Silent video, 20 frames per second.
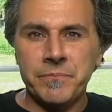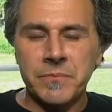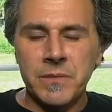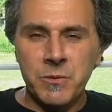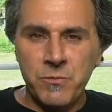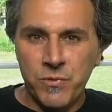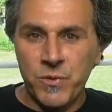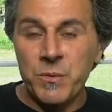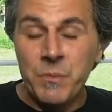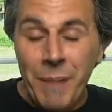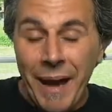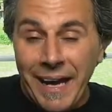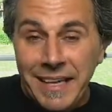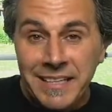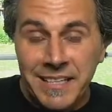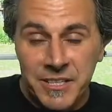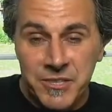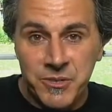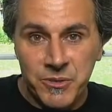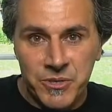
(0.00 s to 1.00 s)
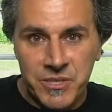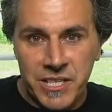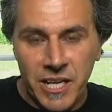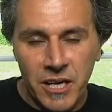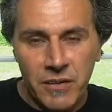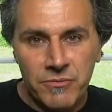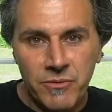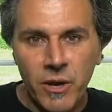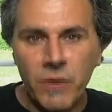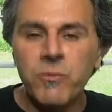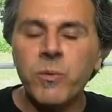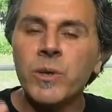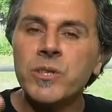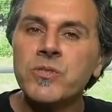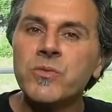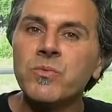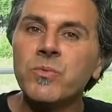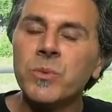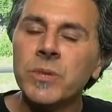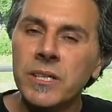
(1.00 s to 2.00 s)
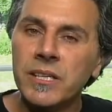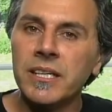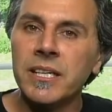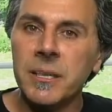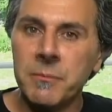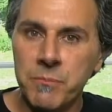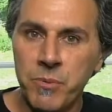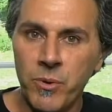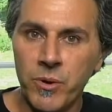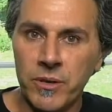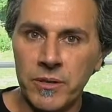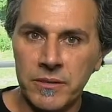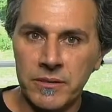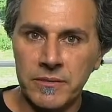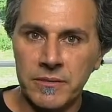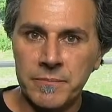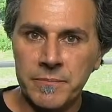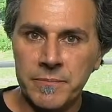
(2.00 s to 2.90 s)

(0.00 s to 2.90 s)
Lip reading: reminded yourself of what's really important.